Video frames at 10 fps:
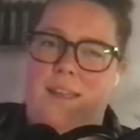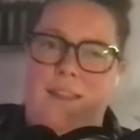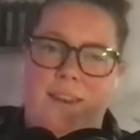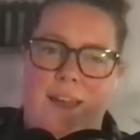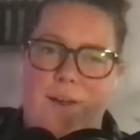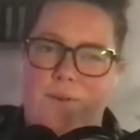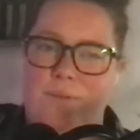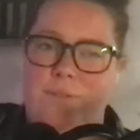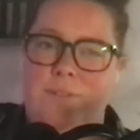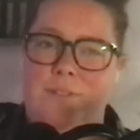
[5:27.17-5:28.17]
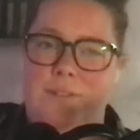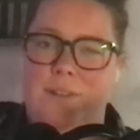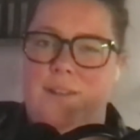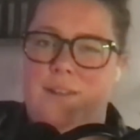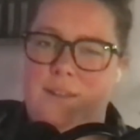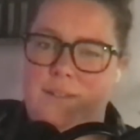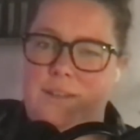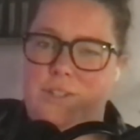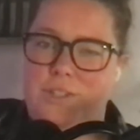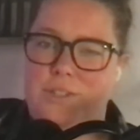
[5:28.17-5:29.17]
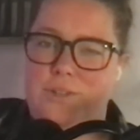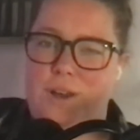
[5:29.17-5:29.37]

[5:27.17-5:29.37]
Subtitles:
And now Dungeons and